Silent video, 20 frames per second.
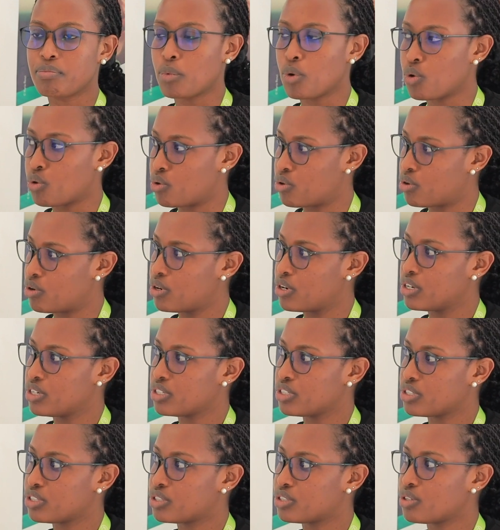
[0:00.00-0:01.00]
more.
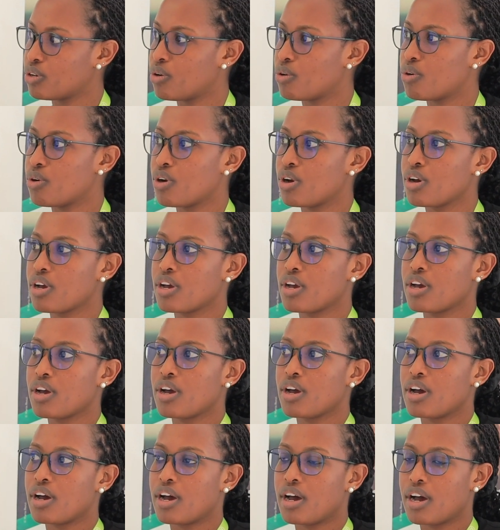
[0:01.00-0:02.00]
So
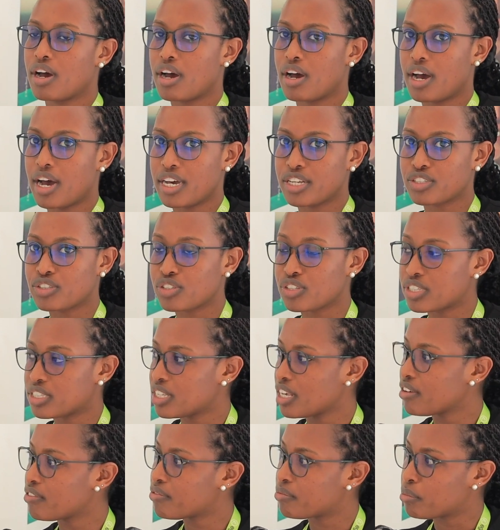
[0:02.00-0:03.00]
as you
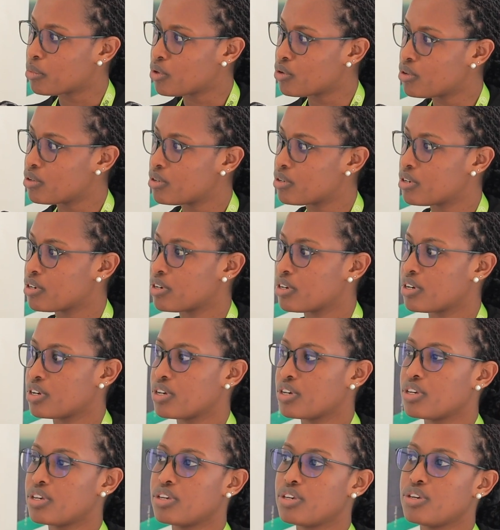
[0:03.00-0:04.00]
save more,
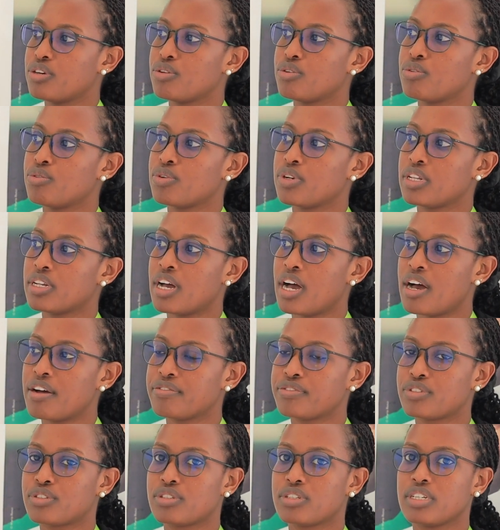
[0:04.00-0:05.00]
you will
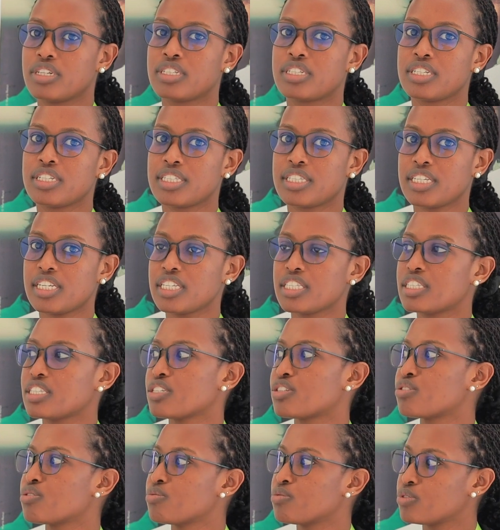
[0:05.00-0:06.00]
have, it is
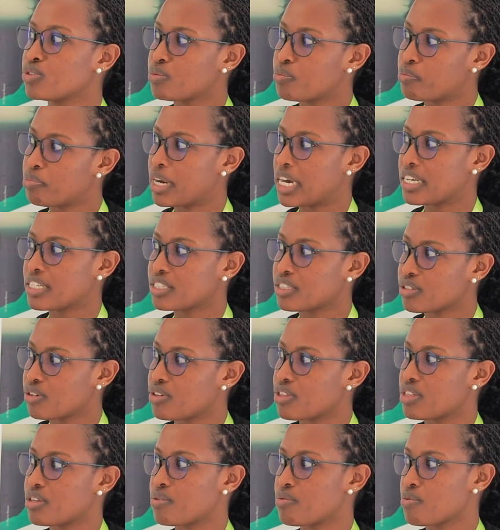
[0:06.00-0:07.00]
easy to pass
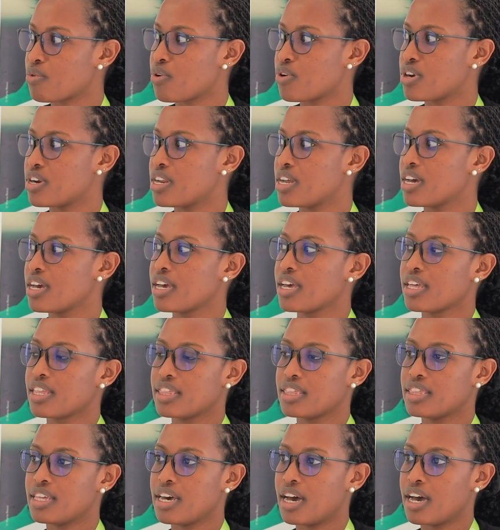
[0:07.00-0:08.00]
on the road.
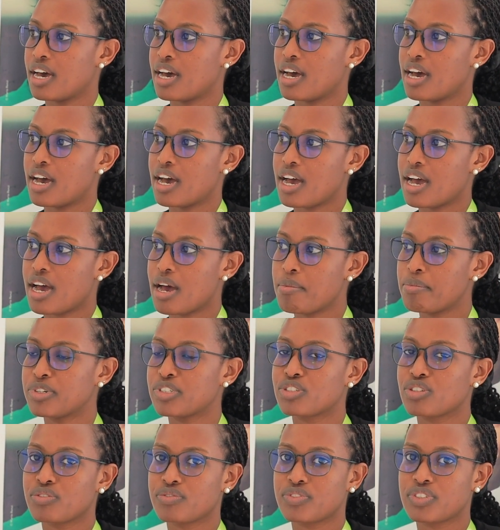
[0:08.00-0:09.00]
The
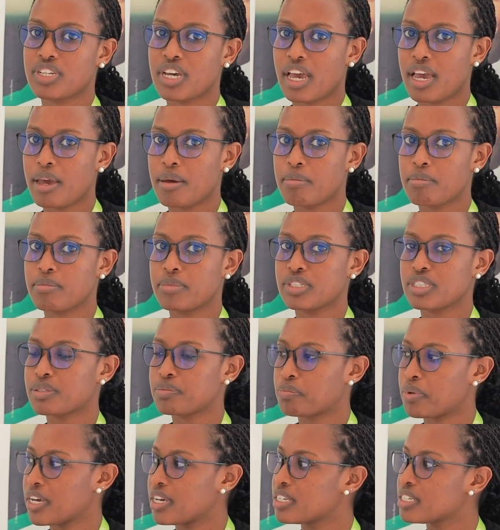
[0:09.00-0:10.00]
amount of time
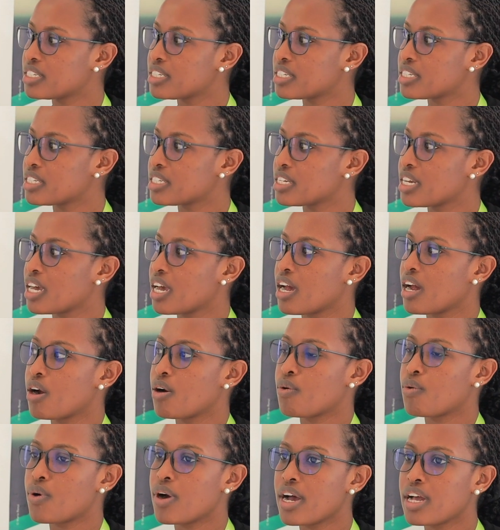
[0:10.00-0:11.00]
spent
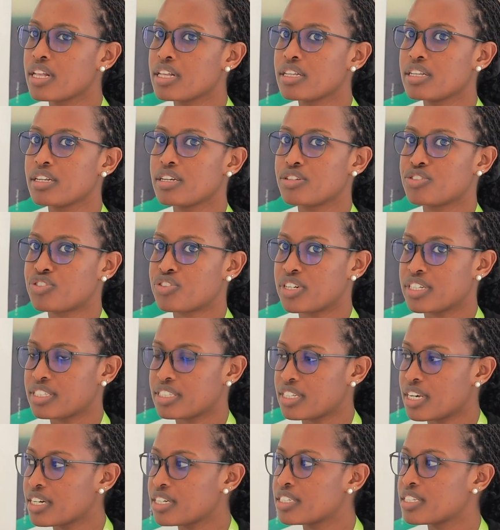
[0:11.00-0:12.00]
while
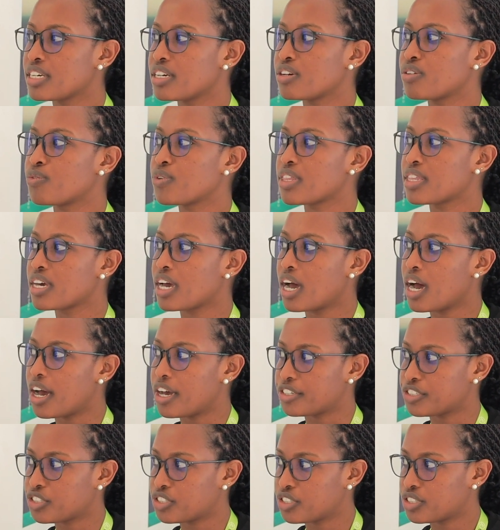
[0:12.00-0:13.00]
transacting with
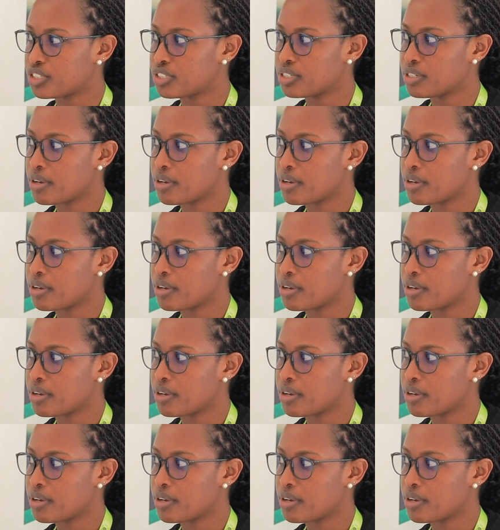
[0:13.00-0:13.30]
cash